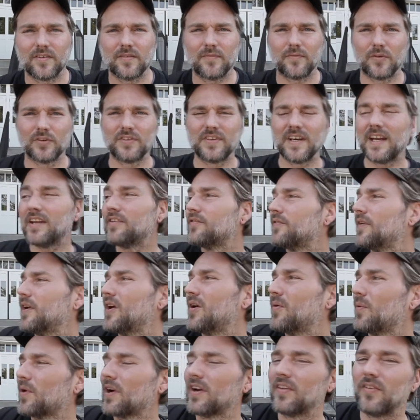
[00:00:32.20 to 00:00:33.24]
For today's video,
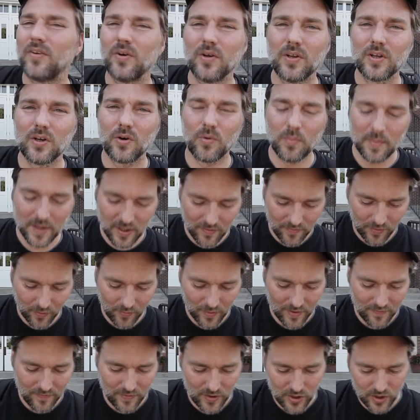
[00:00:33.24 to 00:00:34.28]
we're going to do a little bit of a
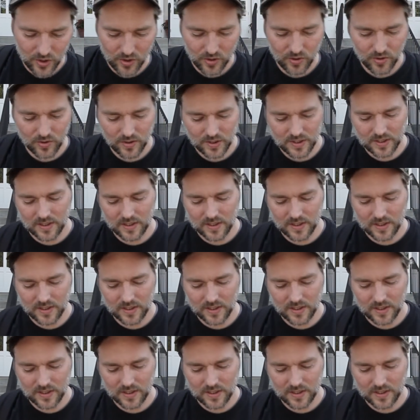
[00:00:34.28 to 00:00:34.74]
review.